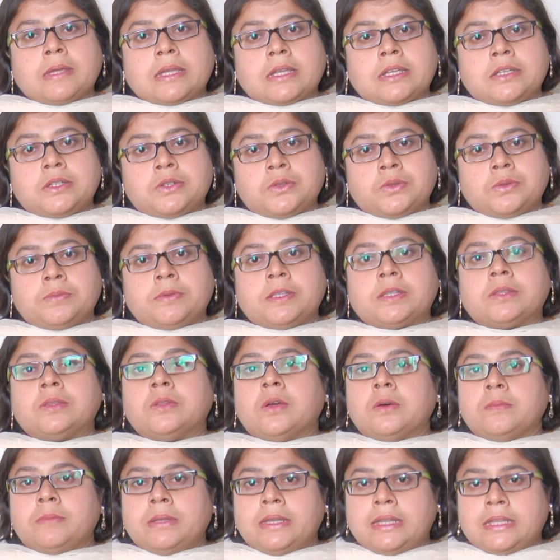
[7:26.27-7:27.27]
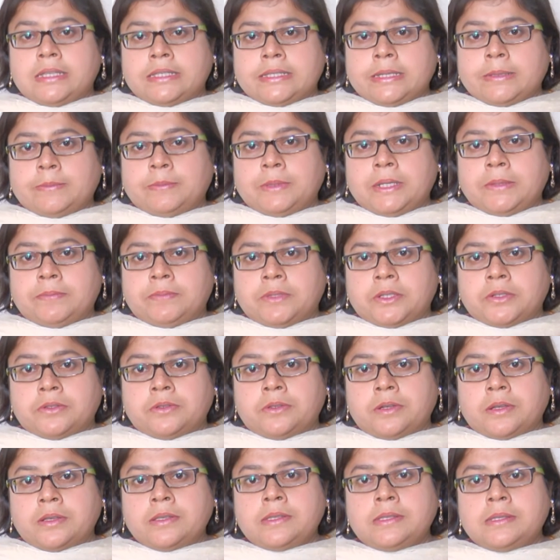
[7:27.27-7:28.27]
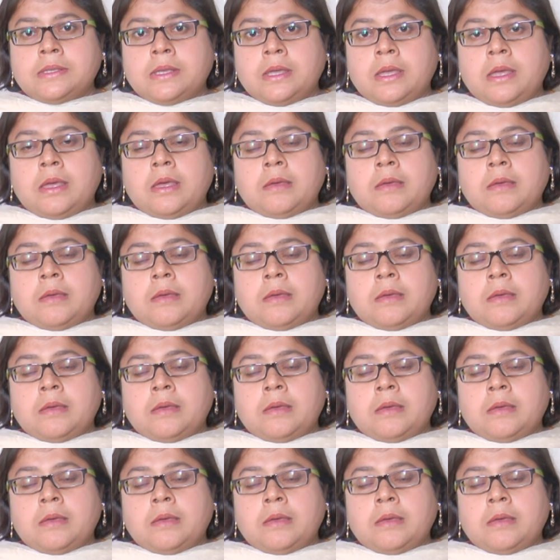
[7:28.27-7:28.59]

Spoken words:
controlled with normal anti-epileptic drugs,